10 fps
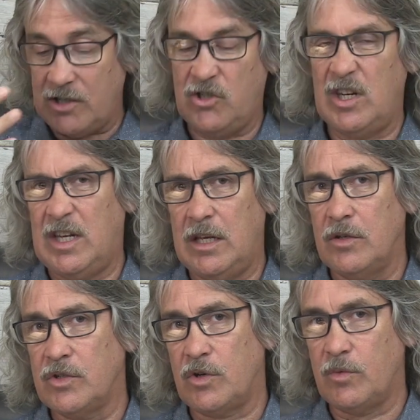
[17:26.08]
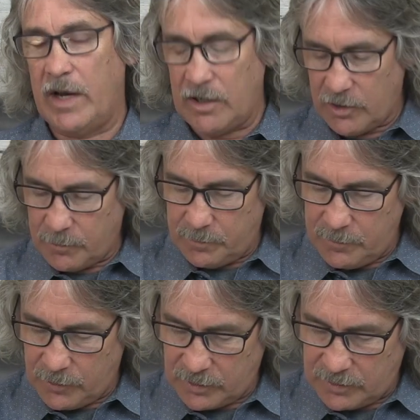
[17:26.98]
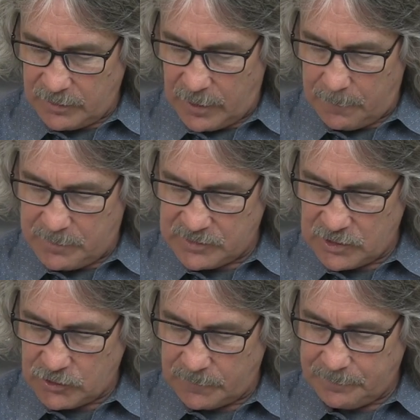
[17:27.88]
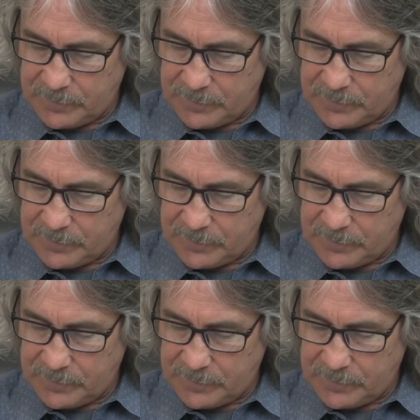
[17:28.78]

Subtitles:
she kills her way to her position.